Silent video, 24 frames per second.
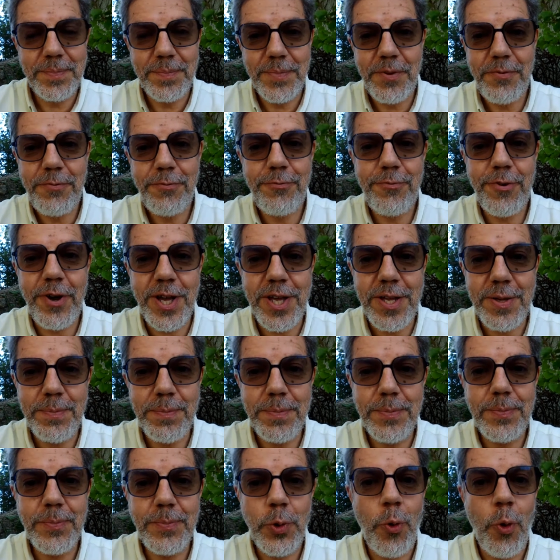
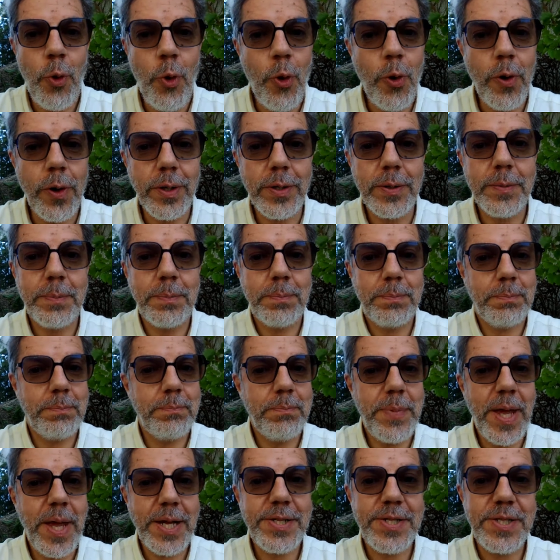fame or
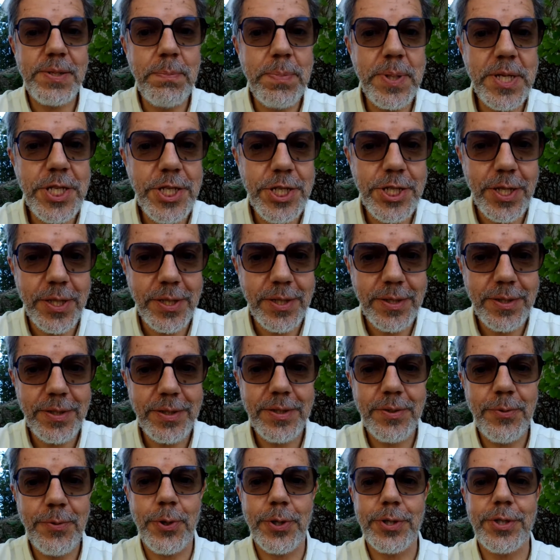exhibition,
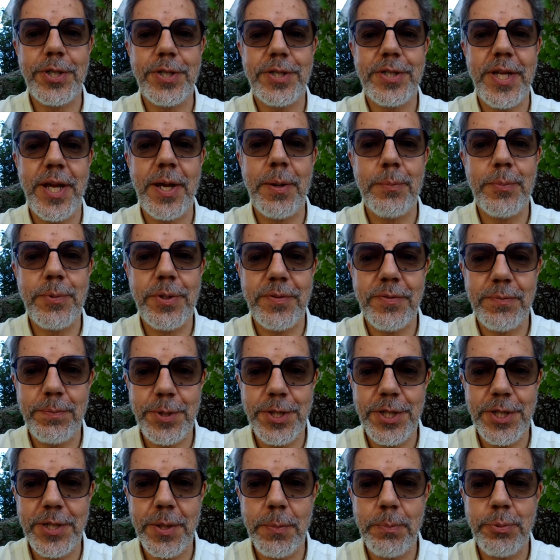or the attempt of
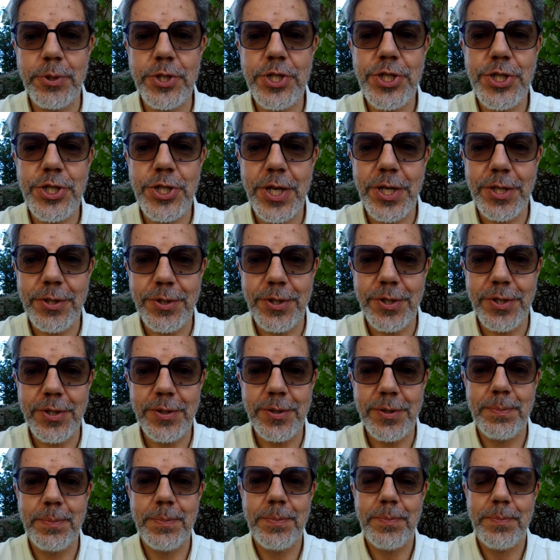being appreciated,
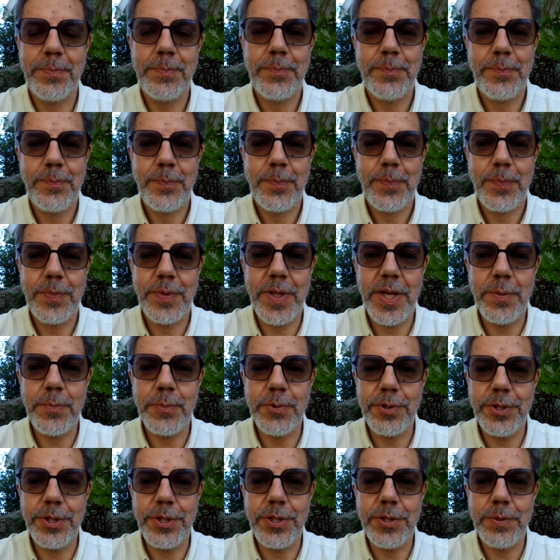
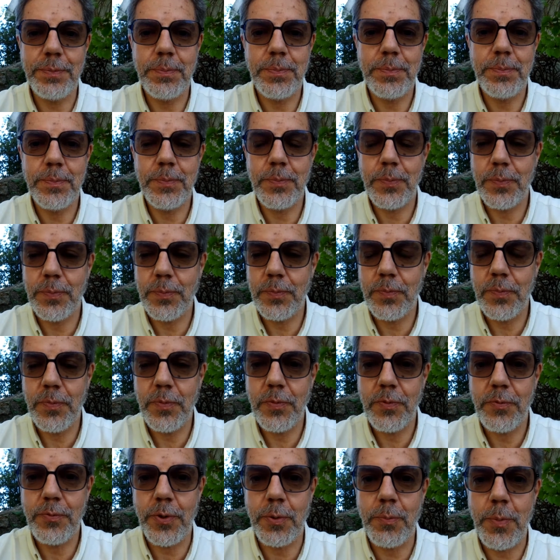namely
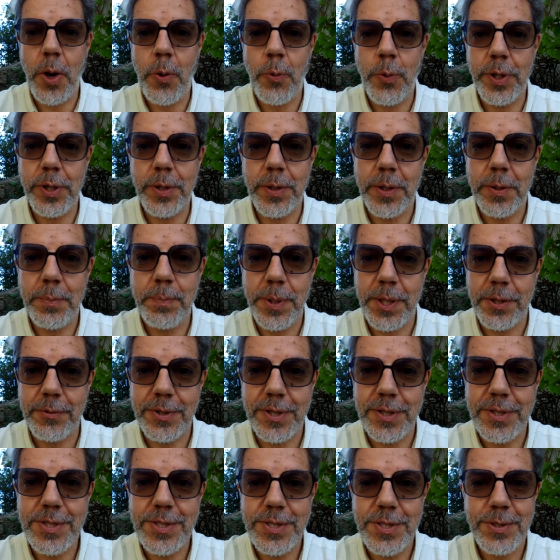from our
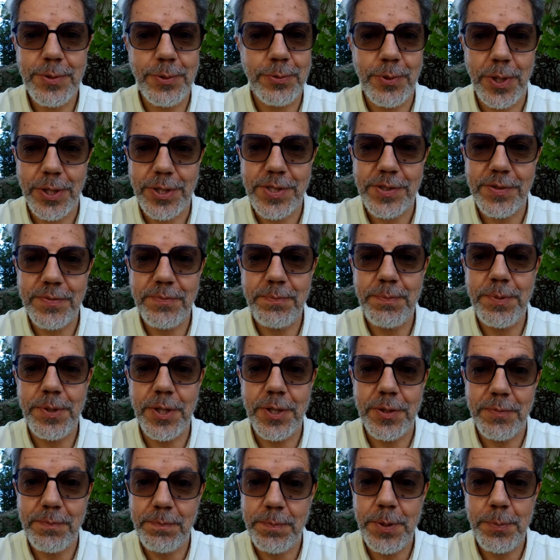appearance to lots of
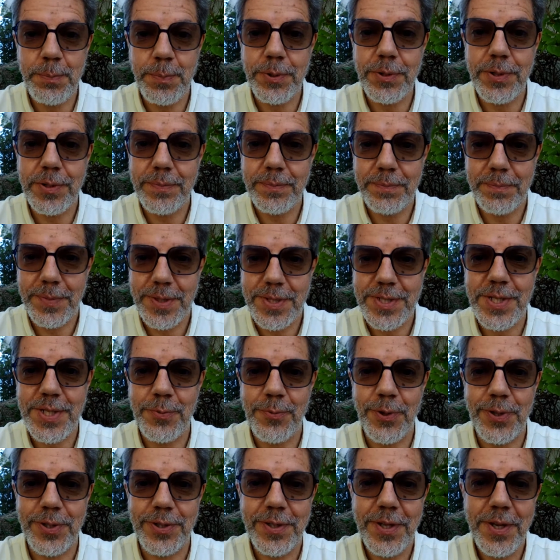people, and
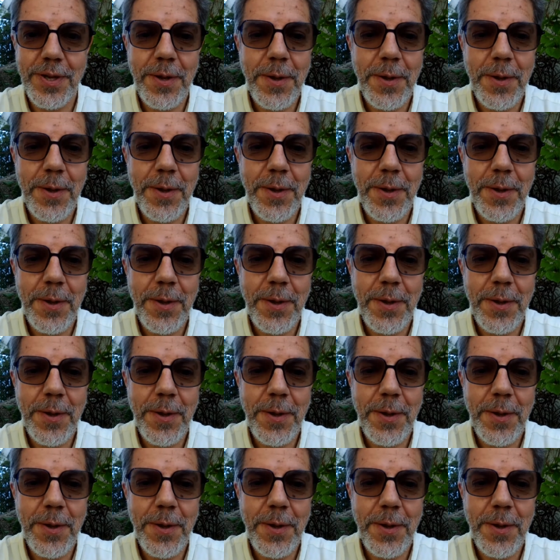so on.